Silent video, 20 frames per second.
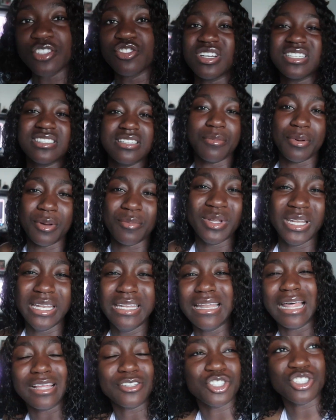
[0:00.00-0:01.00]
dressed up. I'm
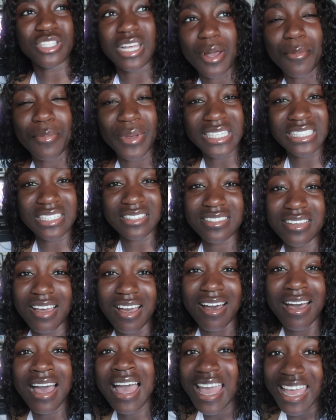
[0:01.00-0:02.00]
in like just like a basic
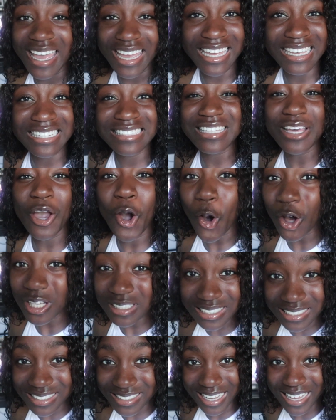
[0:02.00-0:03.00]
skirt. It is the
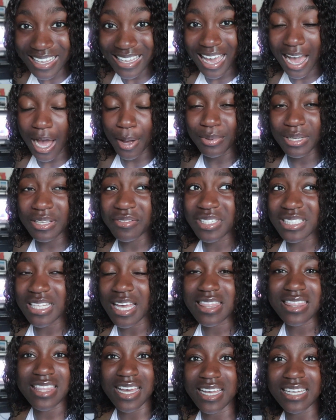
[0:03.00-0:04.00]
hottest day yet. I believe it's
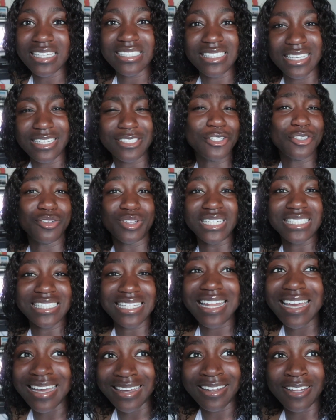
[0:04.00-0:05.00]
like 36 degrees
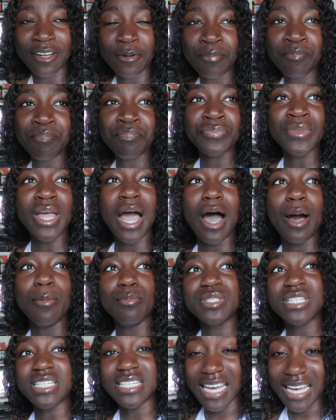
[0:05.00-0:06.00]
in England.
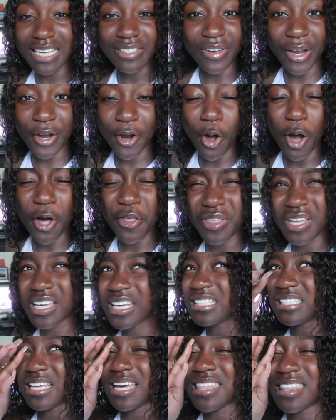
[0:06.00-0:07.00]
Today is very hot. I think
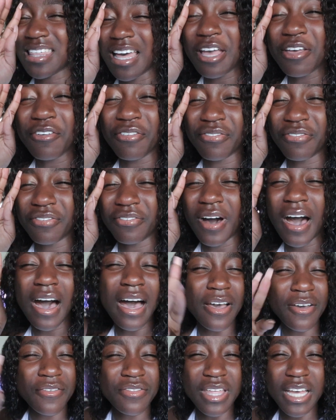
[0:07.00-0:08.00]
it's like
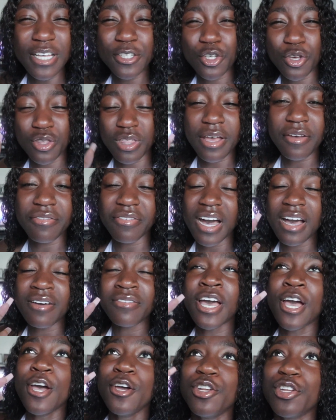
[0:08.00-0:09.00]

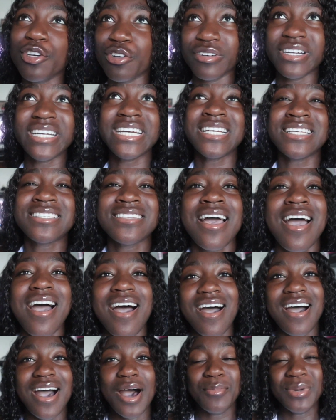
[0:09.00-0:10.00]
32-35 degrees.
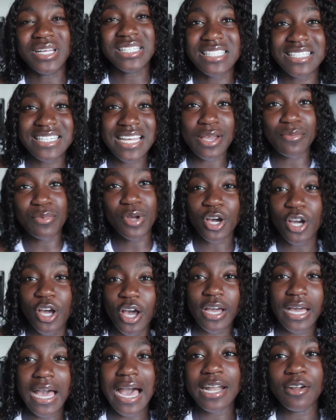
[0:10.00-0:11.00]
Today we are
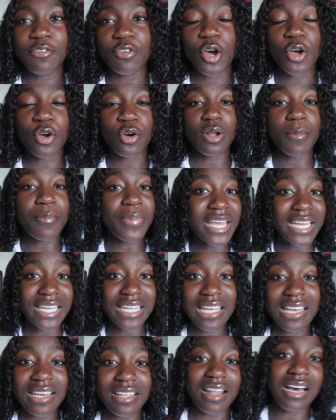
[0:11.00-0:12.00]
kind of going on a
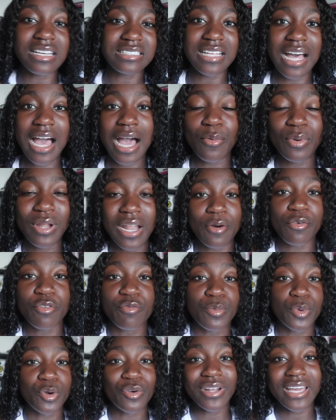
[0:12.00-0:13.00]
picnic. Last night I went out
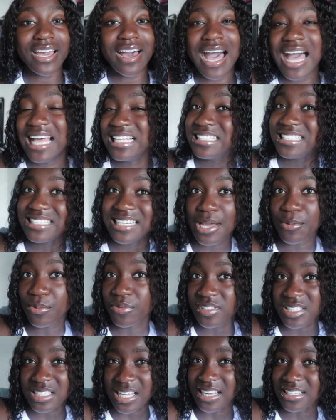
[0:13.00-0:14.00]
with Maria and today we
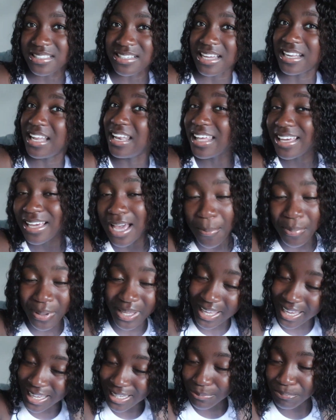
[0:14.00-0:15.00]
decided to kind of link up
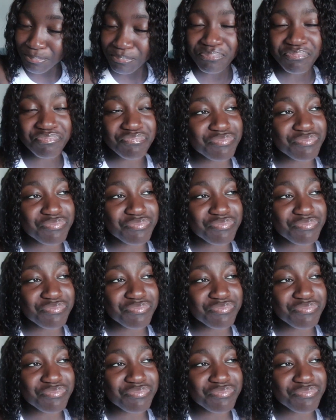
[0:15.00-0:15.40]
again